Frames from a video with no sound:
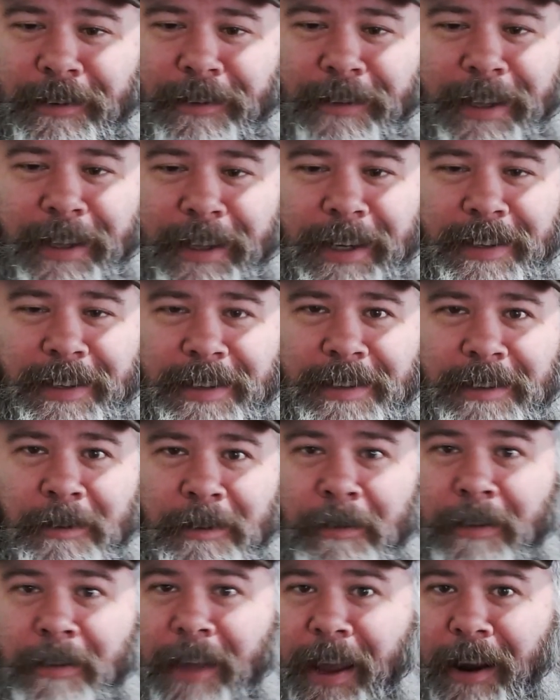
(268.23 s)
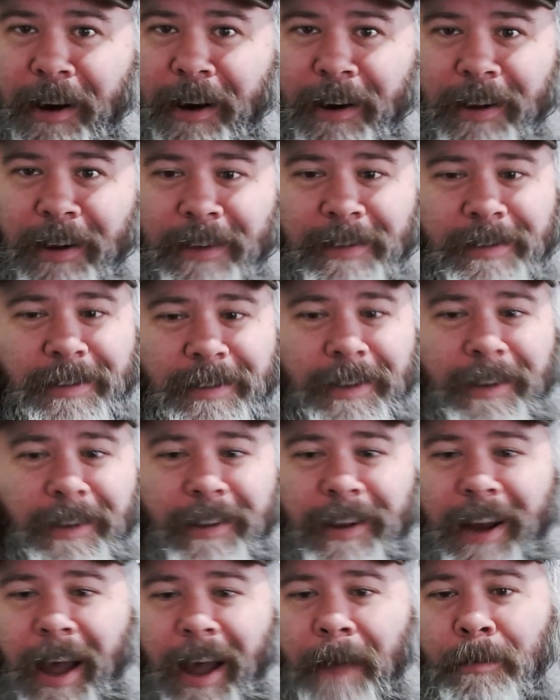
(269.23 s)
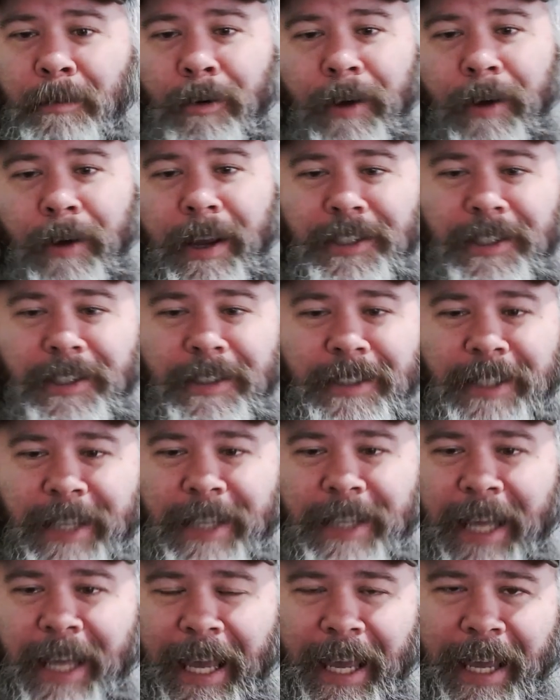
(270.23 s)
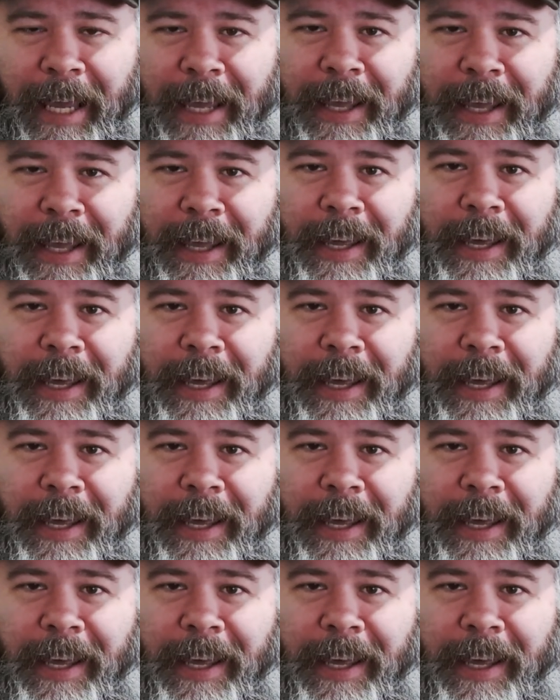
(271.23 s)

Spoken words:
that is still there and still in operation today,